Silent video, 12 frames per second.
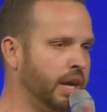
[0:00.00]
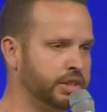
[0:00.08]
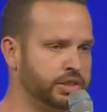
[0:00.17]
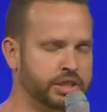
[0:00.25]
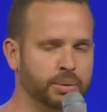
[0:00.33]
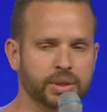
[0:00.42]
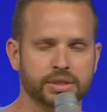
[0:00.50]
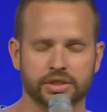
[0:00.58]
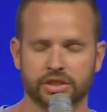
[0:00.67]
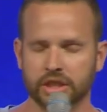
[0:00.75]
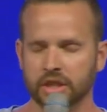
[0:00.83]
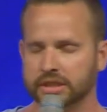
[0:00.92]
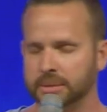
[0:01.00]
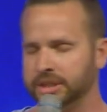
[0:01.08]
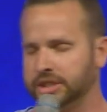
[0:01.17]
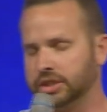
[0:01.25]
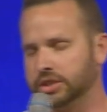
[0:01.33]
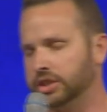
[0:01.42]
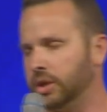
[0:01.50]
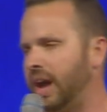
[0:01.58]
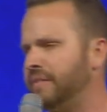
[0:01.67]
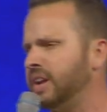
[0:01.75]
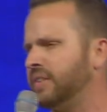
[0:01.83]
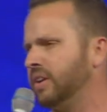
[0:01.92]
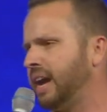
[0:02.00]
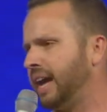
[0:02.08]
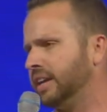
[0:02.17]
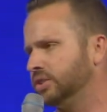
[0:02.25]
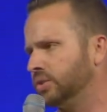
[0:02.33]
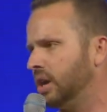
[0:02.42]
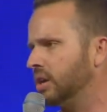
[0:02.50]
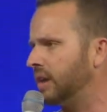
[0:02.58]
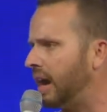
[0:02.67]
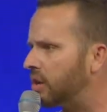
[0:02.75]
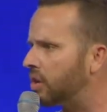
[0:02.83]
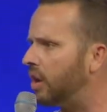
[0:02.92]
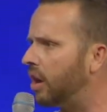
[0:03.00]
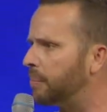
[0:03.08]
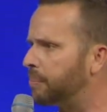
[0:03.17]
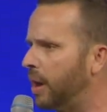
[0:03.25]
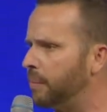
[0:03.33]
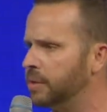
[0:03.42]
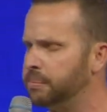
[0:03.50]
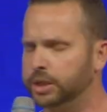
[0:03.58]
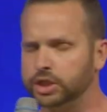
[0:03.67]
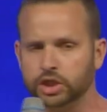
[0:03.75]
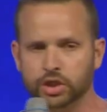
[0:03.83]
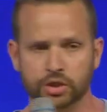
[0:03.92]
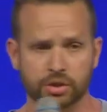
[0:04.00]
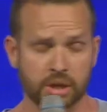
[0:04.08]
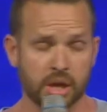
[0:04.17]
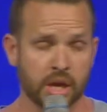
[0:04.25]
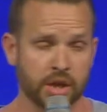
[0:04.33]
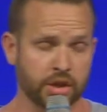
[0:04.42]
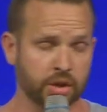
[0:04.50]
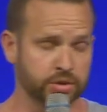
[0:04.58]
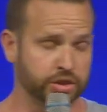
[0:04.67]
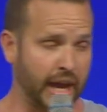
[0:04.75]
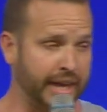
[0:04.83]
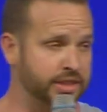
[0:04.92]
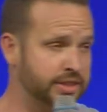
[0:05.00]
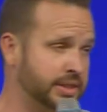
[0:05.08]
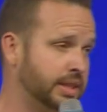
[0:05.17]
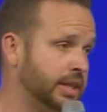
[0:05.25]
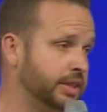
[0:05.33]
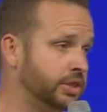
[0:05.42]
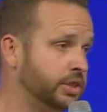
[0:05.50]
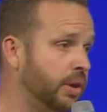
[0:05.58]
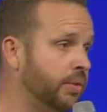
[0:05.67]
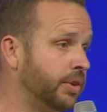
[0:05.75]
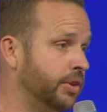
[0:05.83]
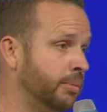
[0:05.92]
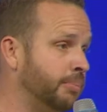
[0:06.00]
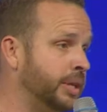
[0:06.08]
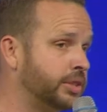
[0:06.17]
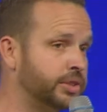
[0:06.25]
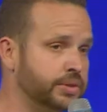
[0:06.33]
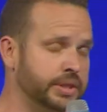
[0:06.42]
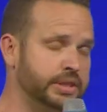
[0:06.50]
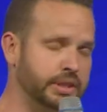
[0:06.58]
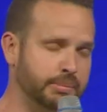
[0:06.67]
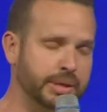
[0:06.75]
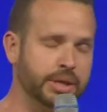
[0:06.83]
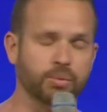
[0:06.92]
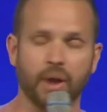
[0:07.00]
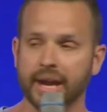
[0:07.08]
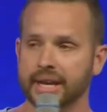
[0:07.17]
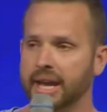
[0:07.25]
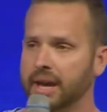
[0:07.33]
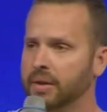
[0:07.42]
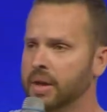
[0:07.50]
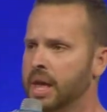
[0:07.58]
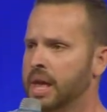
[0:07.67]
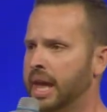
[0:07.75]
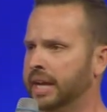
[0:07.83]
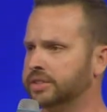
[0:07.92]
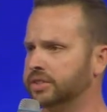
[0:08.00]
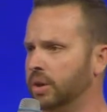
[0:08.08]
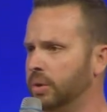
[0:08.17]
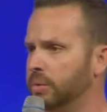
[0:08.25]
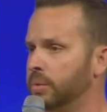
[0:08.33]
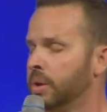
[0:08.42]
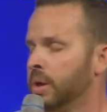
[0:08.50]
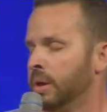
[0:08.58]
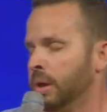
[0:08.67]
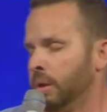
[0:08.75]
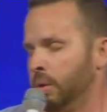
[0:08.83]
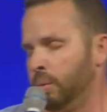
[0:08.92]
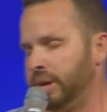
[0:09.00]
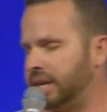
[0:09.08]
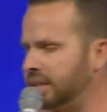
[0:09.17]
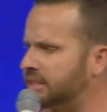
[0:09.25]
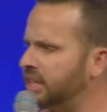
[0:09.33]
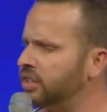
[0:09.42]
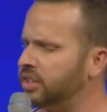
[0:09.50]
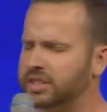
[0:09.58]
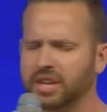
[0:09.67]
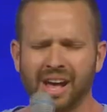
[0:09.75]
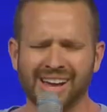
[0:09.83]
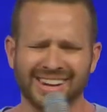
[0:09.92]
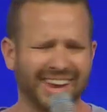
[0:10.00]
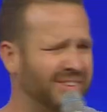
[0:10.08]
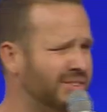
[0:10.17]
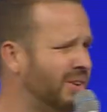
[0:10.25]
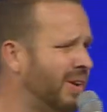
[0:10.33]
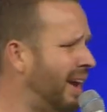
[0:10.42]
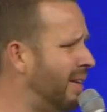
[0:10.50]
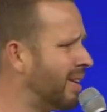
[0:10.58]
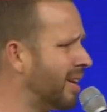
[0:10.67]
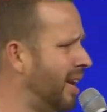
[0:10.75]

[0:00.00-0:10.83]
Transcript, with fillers: she looked at me and she goes, you know, I've never had a drug or alcohol problem, but you know, I just need to let you know that you're ministering to me right now. And so we continued to talk, and I don't know how it